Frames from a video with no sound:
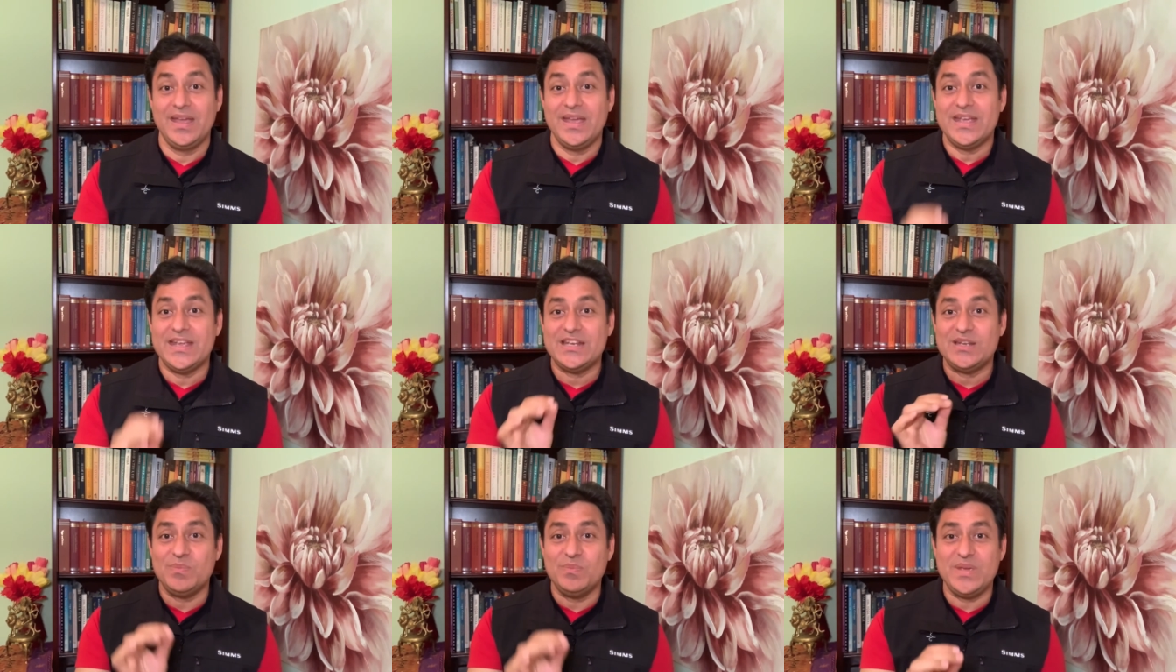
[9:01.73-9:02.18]

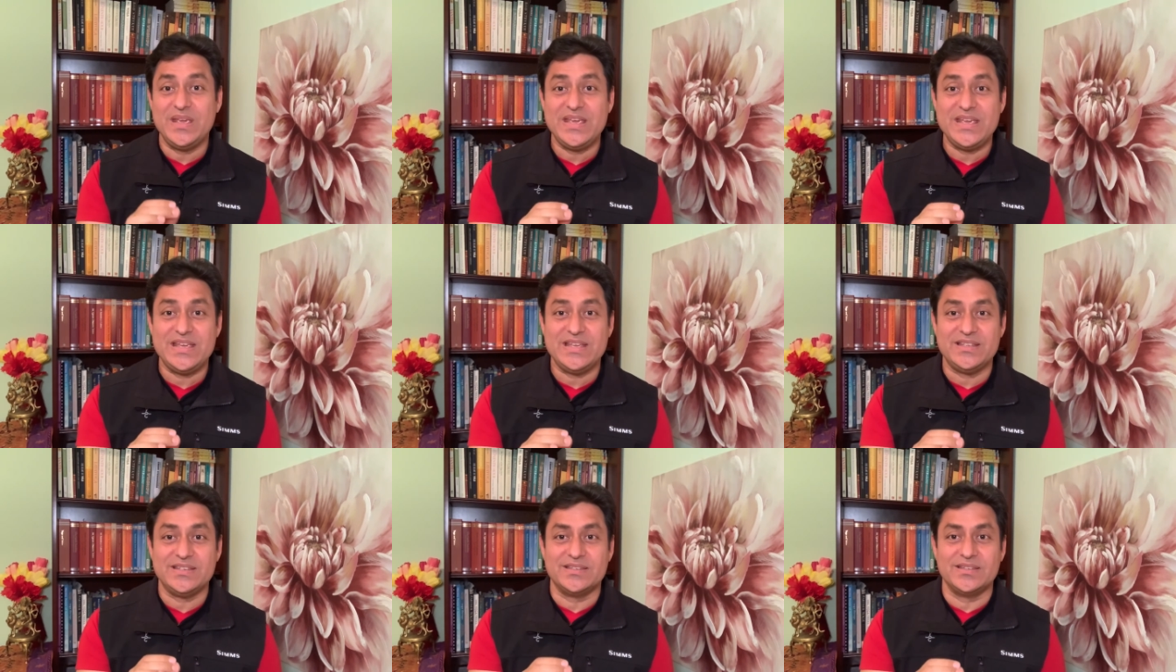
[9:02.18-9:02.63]
It
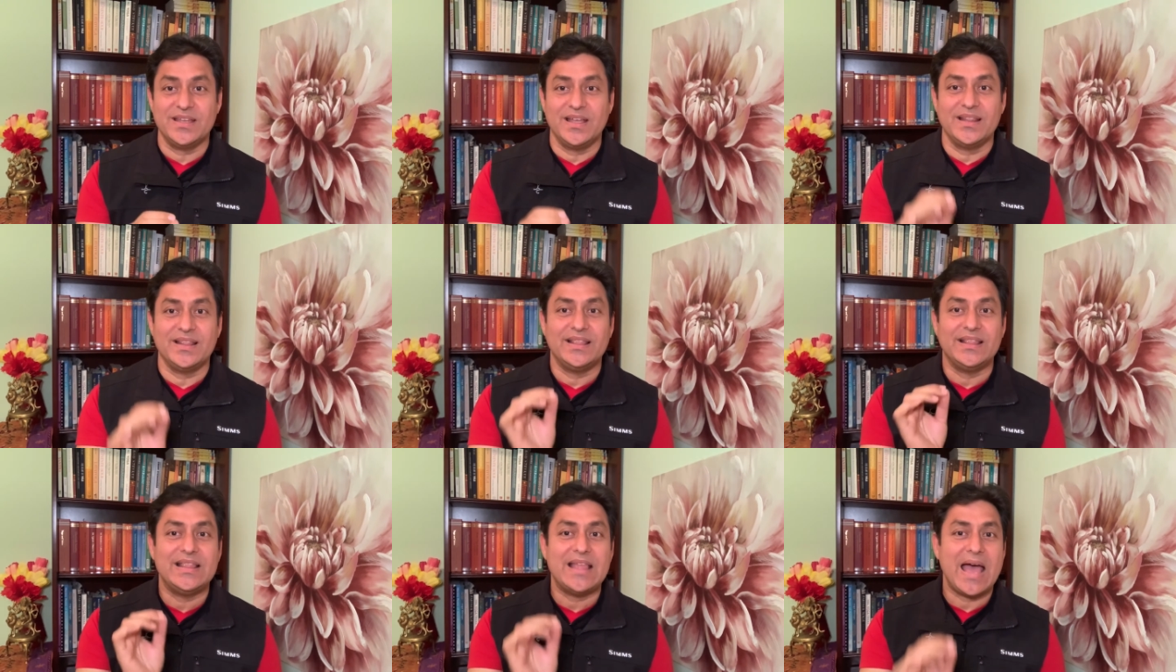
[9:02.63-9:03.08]
means
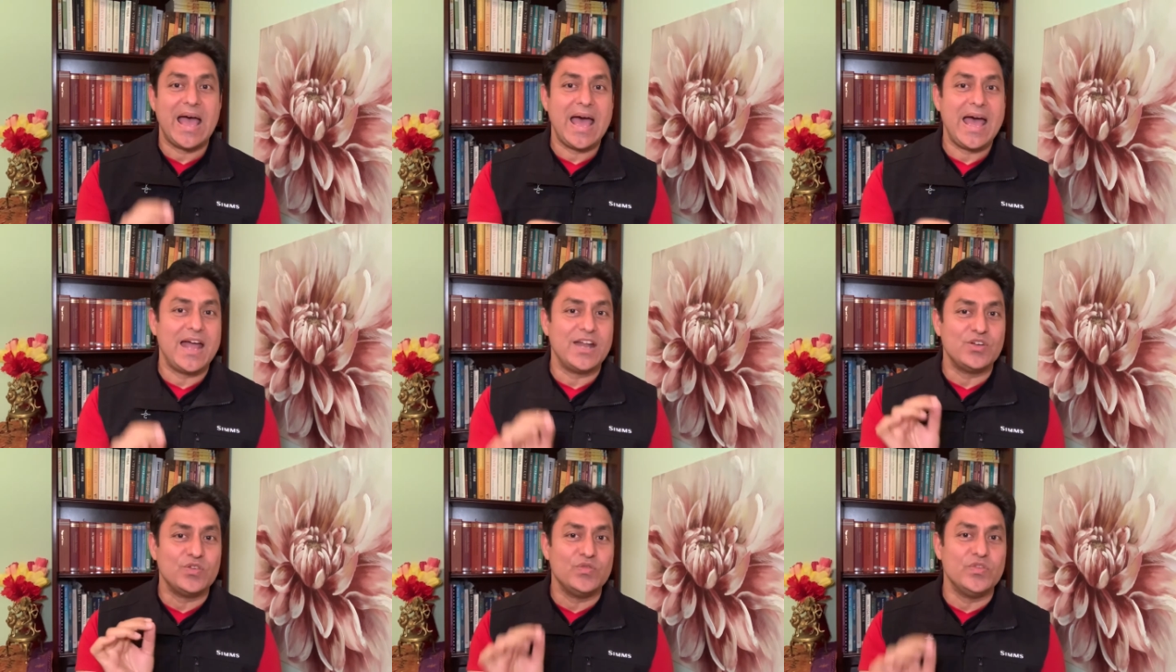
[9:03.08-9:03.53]

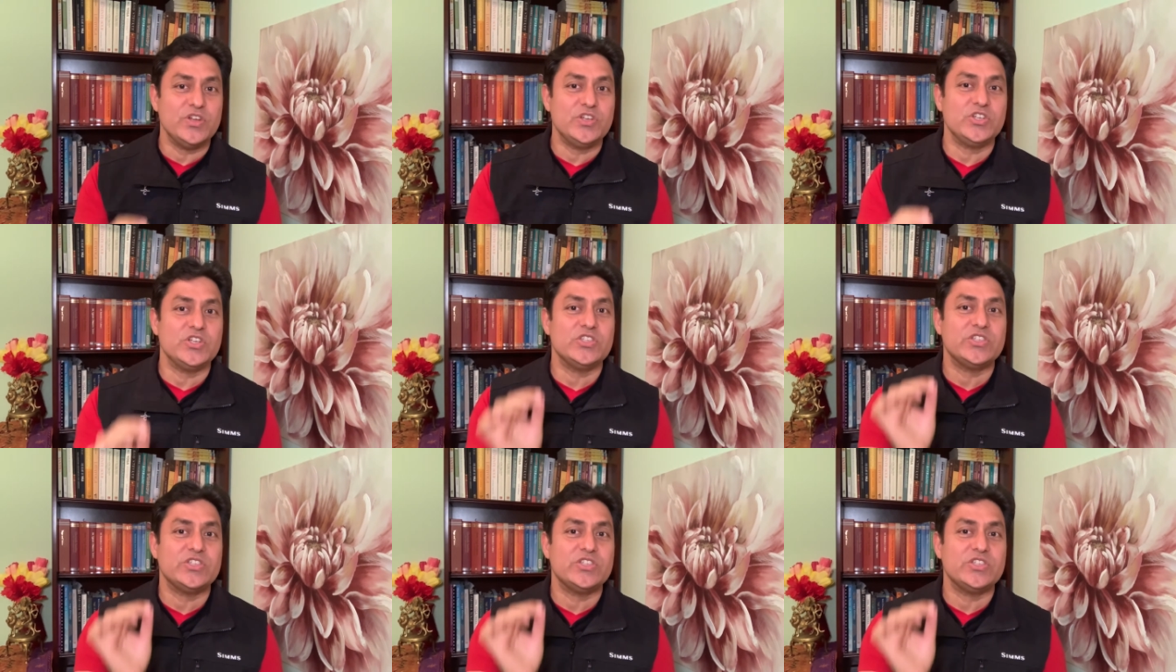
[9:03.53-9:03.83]
that which is